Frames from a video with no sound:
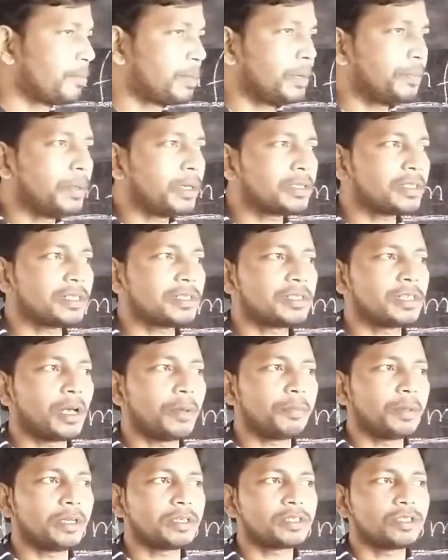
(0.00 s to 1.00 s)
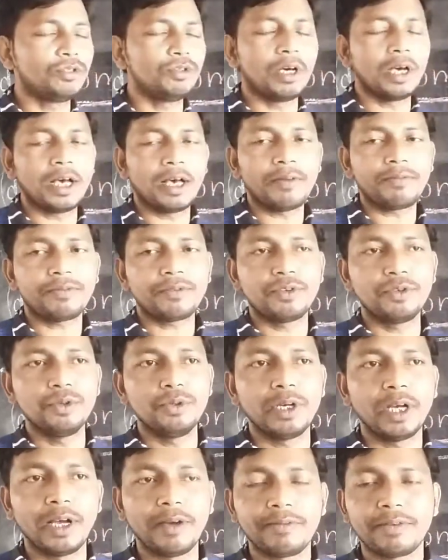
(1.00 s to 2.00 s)
prefix and suffix, you have
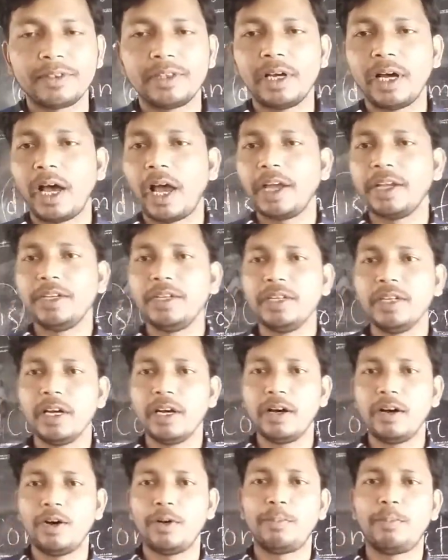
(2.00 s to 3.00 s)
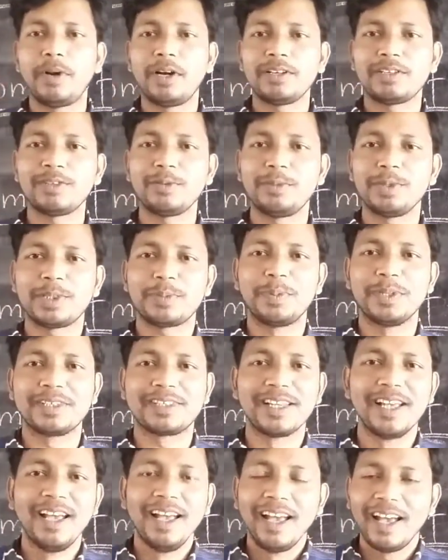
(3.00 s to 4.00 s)
to have the idea of parts of speech.
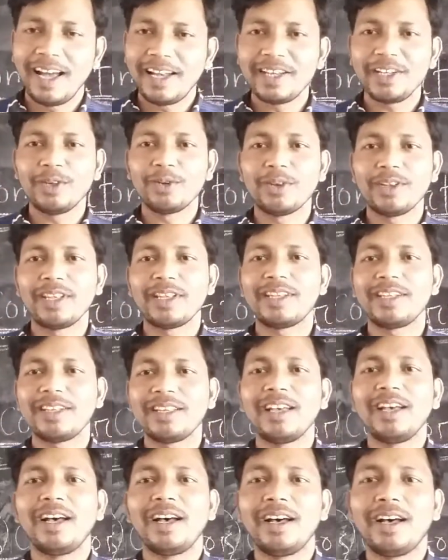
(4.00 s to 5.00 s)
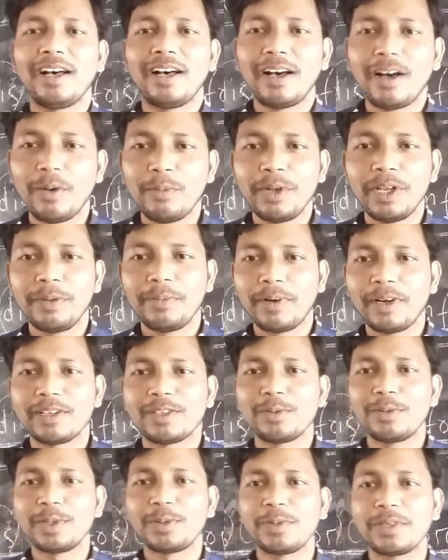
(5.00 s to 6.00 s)
And you know that how many
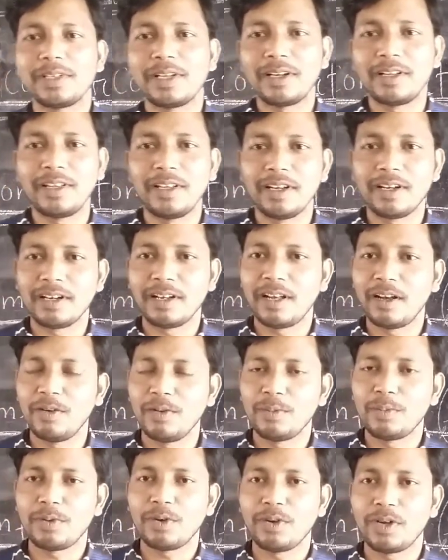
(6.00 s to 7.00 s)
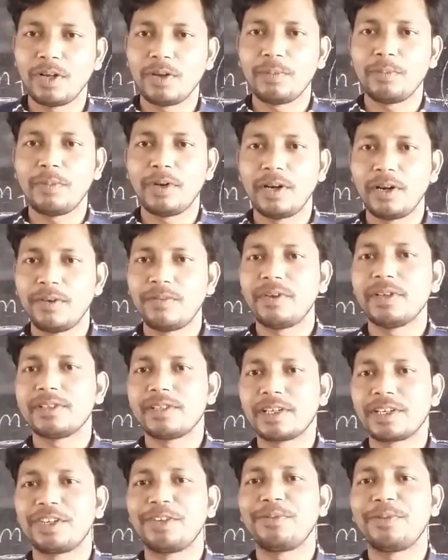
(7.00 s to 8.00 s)
parts of speech are there: noun, pronoun, verb,
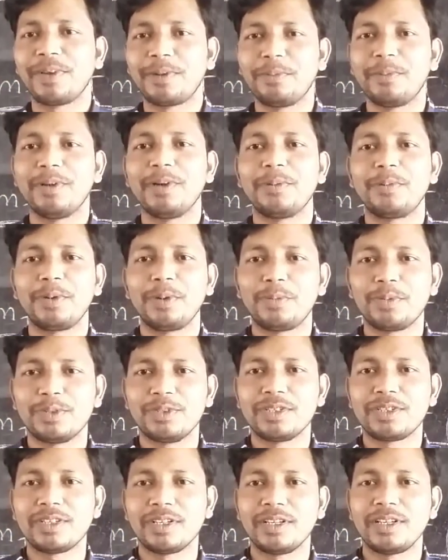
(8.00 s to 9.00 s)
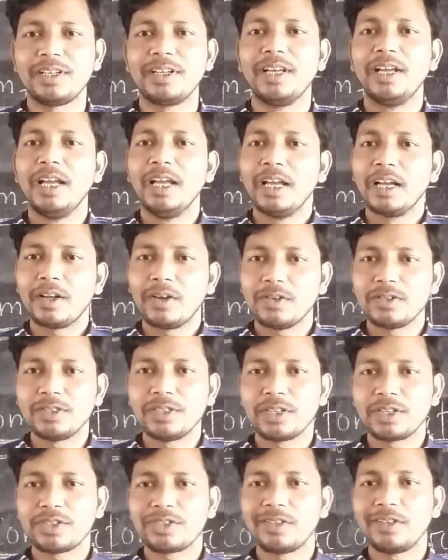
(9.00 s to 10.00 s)
adjective, adverb, preposition,
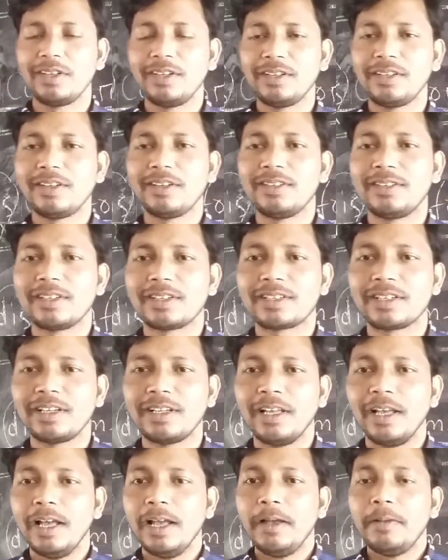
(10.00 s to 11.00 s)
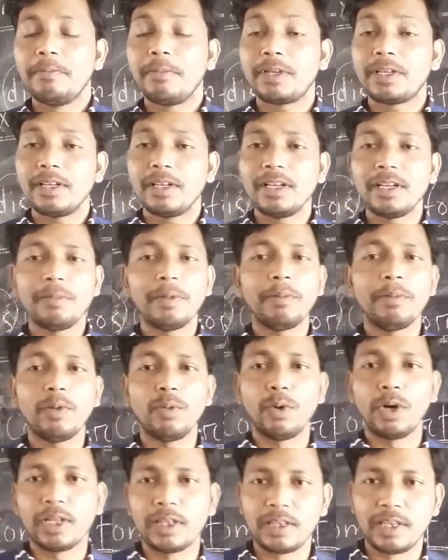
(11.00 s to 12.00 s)
conjunction, interjection. But remember
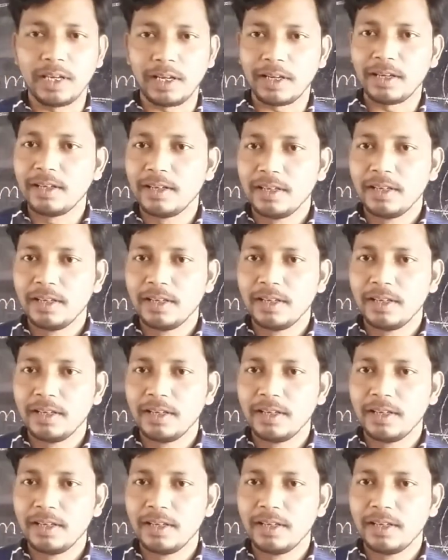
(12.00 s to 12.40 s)
one thing: